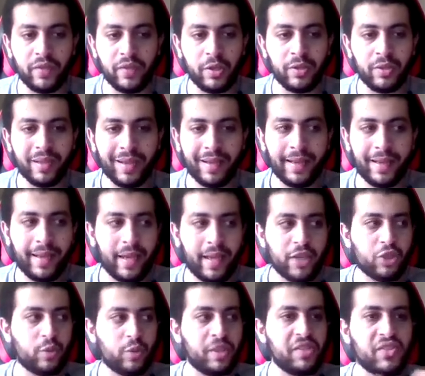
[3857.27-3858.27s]
you're not going to
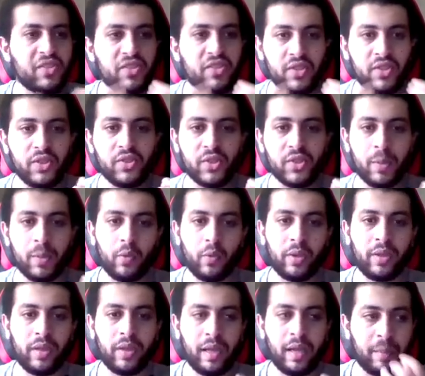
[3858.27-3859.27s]
actually see
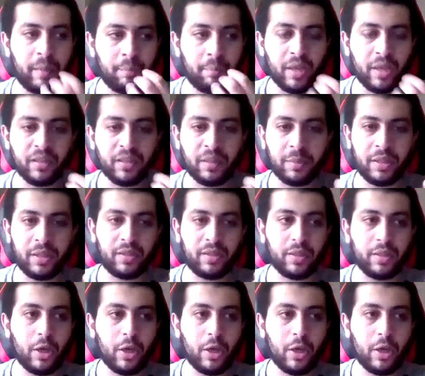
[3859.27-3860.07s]
someone, an embodiment